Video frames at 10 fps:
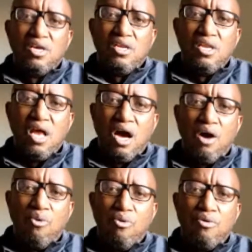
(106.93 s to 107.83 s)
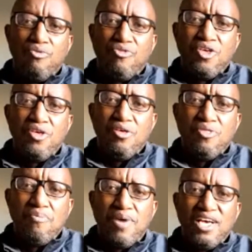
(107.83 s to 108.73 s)
Now,
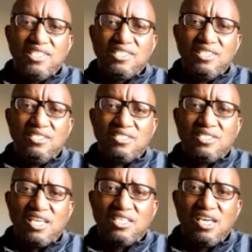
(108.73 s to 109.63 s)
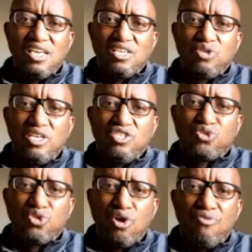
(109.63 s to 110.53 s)
the persons that can actually
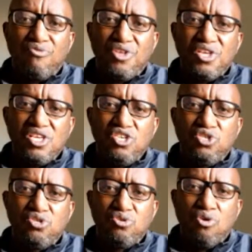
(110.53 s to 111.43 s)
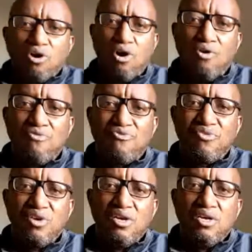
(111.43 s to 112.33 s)
solve the issue of
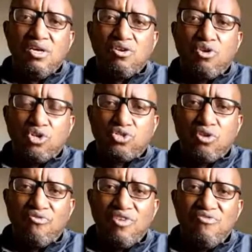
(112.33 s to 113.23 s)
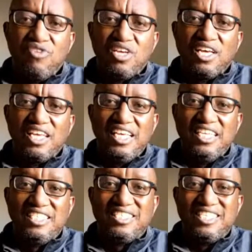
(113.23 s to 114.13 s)
cost of living
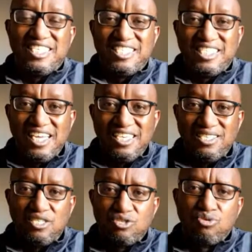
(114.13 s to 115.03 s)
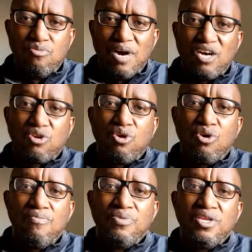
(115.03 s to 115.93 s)
is the state through
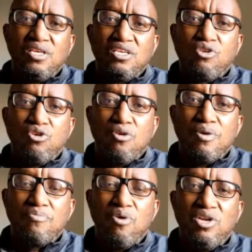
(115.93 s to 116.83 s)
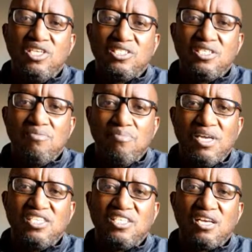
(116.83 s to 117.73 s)
macroeconomic policy,
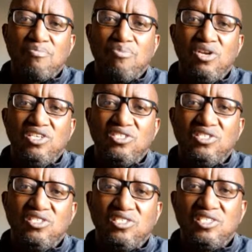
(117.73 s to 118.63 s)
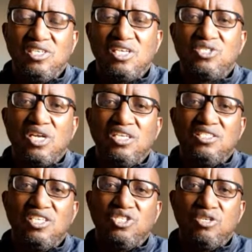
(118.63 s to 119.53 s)
monetary policies,
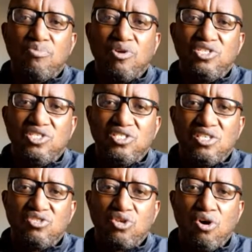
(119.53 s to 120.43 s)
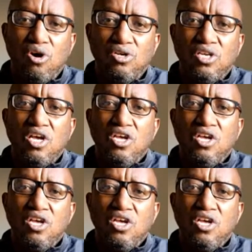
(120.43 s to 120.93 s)
industrialization policies, and so on.